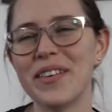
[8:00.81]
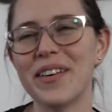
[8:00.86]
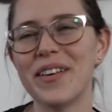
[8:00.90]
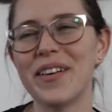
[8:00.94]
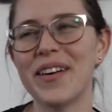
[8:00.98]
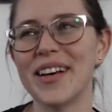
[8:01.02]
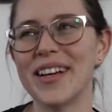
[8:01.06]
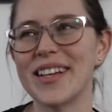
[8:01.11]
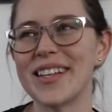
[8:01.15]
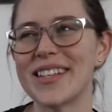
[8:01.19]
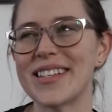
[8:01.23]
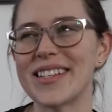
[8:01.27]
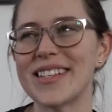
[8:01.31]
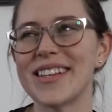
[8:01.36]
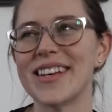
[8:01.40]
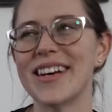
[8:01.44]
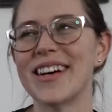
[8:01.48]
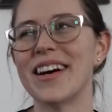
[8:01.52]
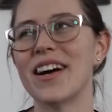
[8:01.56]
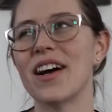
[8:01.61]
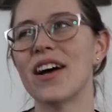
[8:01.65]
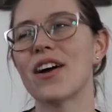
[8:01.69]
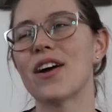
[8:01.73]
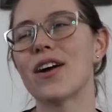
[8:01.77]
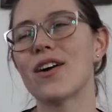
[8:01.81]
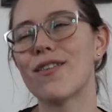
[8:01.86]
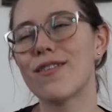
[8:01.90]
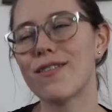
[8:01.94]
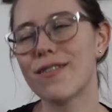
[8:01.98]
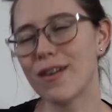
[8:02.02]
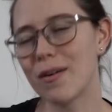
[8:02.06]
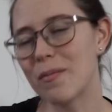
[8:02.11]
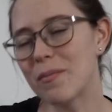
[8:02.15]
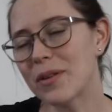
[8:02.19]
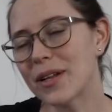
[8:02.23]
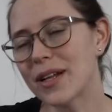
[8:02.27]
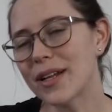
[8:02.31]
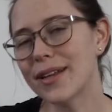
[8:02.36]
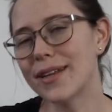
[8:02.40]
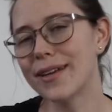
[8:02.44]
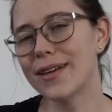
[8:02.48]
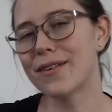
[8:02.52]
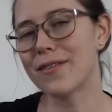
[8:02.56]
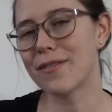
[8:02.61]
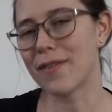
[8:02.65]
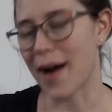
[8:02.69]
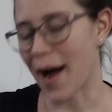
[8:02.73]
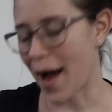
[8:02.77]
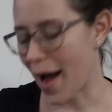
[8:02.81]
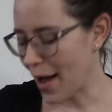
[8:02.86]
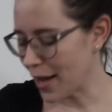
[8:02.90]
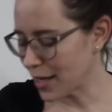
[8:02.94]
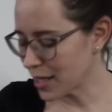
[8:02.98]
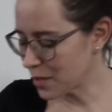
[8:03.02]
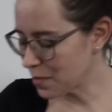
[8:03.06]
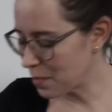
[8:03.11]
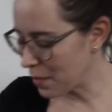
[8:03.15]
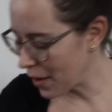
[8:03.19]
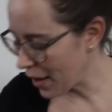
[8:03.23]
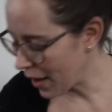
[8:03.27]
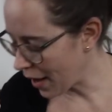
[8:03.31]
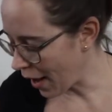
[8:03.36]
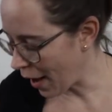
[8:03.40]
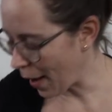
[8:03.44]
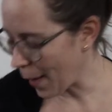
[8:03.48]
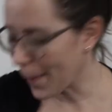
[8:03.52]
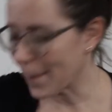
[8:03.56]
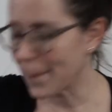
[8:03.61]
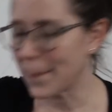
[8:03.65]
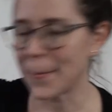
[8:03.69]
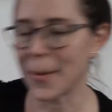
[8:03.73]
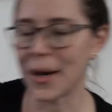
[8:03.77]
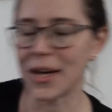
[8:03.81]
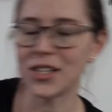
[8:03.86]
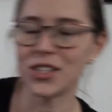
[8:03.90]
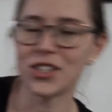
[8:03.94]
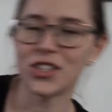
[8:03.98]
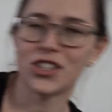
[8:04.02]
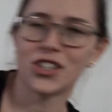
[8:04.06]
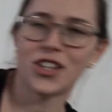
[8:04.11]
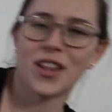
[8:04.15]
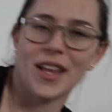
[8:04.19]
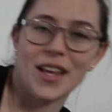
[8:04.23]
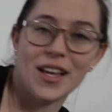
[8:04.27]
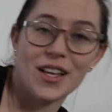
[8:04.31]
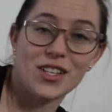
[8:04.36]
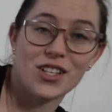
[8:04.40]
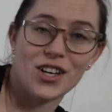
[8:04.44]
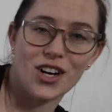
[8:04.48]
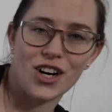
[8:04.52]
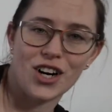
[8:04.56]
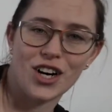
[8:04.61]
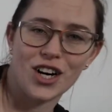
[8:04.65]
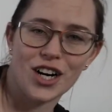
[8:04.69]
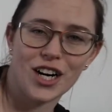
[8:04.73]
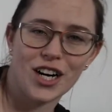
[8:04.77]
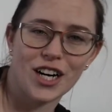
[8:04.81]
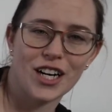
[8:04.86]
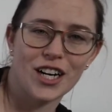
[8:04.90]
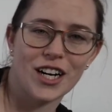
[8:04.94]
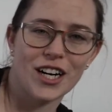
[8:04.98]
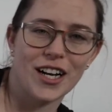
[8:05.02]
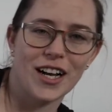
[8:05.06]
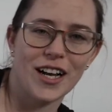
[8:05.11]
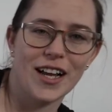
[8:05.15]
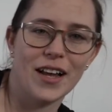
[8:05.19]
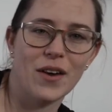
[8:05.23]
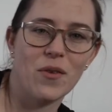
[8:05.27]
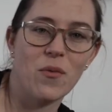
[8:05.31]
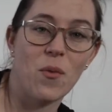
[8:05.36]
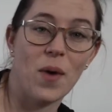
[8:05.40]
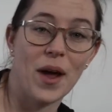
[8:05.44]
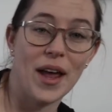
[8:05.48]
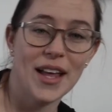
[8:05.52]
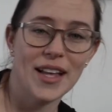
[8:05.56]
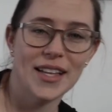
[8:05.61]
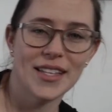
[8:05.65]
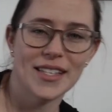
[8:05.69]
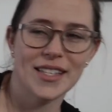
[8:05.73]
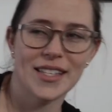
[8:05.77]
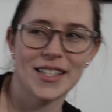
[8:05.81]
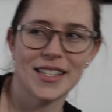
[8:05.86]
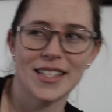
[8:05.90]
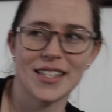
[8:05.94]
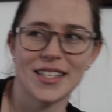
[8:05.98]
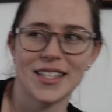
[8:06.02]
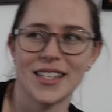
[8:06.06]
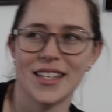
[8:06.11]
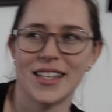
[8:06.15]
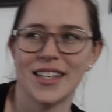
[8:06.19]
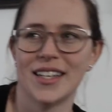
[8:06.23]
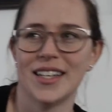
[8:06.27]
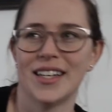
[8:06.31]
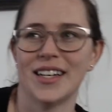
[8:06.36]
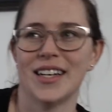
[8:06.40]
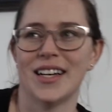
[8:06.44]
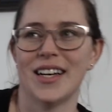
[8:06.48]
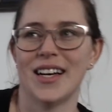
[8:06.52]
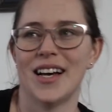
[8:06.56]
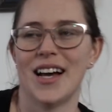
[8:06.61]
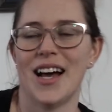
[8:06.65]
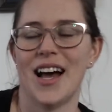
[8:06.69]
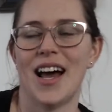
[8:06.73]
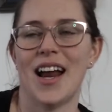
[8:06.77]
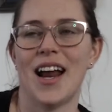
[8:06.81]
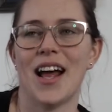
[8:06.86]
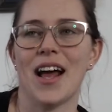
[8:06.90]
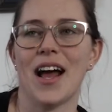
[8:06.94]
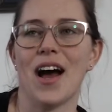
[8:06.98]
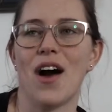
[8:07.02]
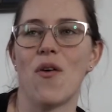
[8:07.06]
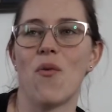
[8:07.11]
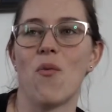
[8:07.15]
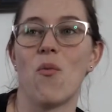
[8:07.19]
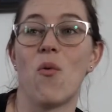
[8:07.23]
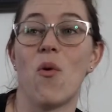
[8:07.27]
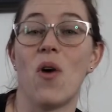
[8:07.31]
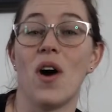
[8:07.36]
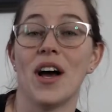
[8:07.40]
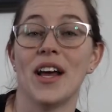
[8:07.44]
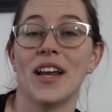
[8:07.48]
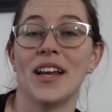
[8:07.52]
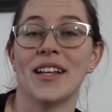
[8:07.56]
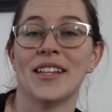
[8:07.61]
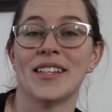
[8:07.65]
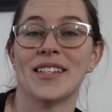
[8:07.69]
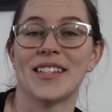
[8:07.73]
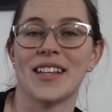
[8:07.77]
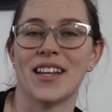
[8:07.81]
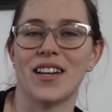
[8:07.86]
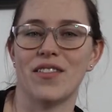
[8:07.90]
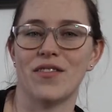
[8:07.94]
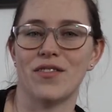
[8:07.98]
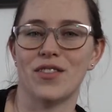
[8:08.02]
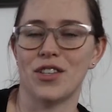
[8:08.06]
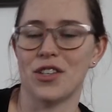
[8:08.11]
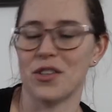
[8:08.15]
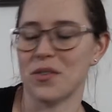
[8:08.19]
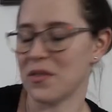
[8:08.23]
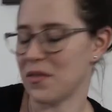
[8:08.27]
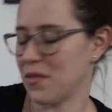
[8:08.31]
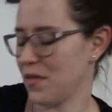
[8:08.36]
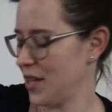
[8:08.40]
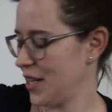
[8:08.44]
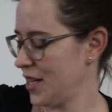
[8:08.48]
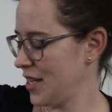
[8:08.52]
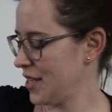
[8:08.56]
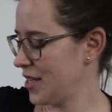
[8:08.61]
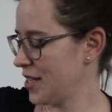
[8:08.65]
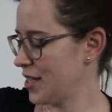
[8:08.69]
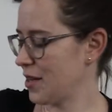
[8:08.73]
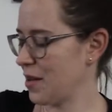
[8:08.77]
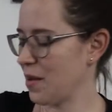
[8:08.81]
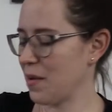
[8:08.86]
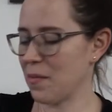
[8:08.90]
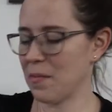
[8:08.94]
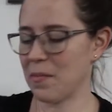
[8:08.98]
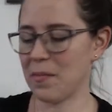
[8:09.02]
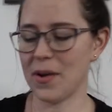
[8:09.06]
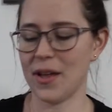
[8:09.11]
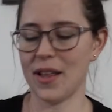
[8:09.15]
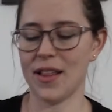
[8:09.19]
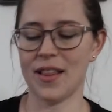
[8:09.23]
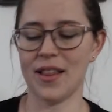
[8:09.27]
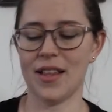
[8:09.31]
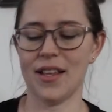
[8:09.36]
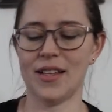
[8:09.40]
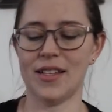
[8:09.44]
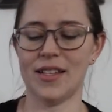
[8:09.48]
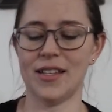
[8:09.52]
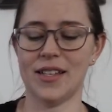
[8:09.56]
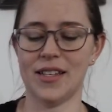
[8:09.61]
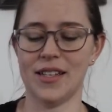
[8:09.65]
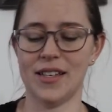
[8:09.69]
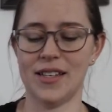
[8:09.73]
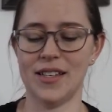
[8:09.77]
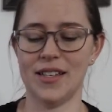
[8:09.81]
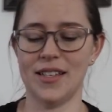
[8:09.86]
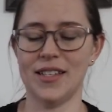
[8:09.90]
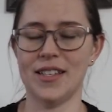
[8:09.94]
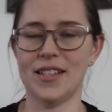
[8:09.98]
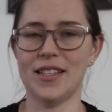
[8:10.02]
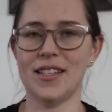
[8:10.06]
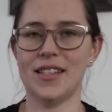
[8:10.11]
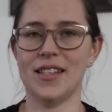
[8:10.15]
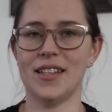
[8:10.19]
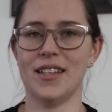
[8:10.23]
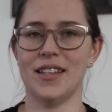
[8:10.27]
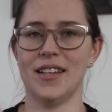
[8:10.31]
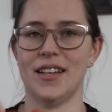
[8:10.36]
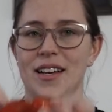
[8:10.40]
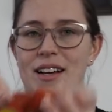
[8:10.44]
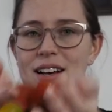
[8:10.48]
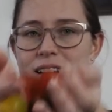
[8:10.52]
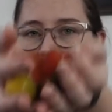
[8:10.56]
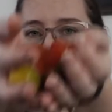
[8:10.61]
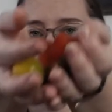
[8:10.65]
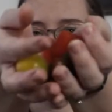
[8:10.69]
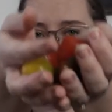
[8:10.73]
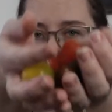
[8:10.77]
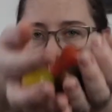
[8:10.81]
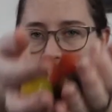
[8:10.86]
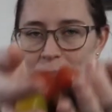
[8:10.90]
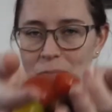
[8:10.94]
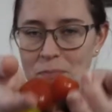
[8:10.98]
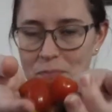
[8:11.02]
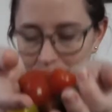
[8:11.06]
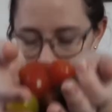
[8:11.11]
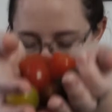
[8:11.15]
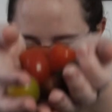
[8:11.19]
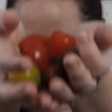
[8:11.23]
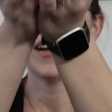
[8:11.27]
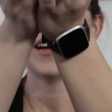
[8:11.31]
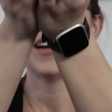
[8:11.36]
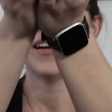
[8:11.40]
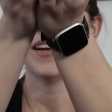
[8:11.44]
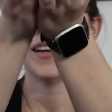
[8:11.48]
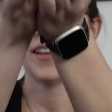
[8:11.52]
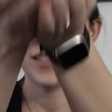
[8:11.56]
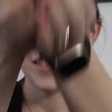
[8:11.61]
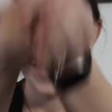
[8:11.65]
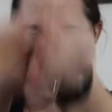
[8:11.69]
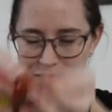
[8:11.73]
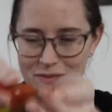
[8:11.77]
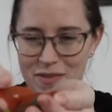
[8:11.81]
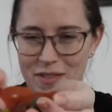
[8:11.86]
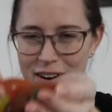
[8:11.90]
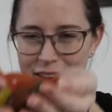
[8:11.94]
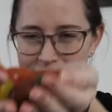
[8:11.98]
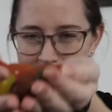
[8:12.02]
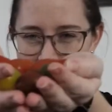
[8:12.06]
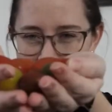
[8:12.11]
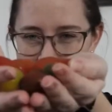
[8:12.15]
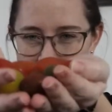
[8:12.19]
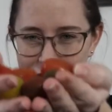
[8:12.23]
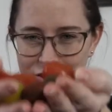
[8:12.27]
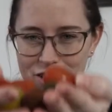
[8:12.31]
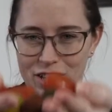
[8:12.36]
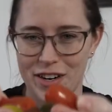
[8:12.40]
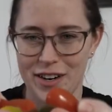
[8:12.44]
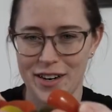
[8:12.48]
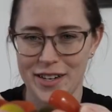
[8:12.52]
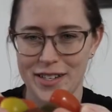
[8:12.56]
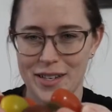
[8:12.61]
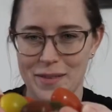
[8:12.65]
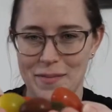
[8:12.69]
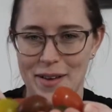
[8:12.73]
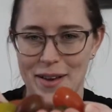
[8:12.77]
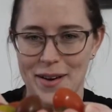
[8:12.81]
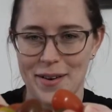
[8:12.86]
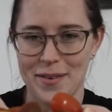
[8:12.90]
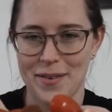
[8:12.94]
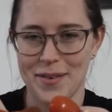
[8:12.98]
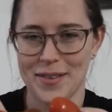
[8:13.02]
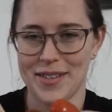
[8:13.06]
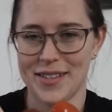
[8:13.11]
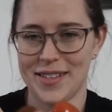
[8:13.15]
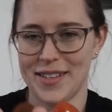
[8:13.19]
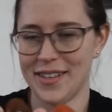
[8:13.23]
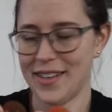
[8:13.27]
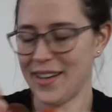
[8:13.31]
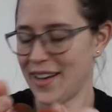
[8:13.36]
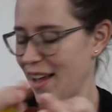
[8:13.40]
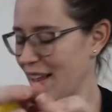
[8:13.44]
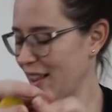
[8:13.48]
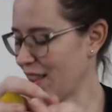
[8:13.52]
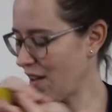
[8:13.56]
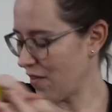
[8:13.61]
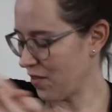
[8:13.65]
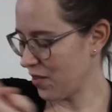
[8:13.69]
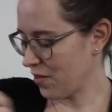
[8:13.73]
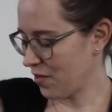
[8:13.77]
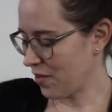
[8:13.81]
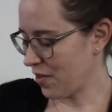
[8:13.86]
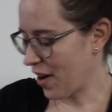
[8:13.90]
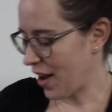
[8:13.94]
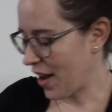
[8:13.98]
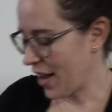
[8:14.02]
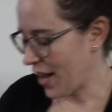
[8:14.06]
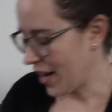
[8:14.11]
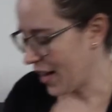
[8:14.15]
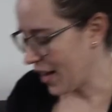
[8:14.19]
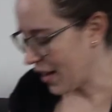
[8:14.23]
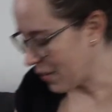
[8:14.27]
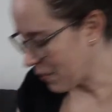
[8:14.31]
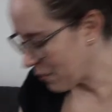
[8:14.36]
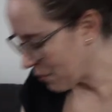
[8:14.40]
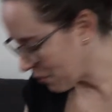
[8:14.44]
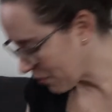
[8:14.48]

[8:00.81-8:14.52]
always completely grasp how much things are in weight. And I got 1 instead of 2 of these, but this is, it's a variety of cherry tomatoes. I love the variety.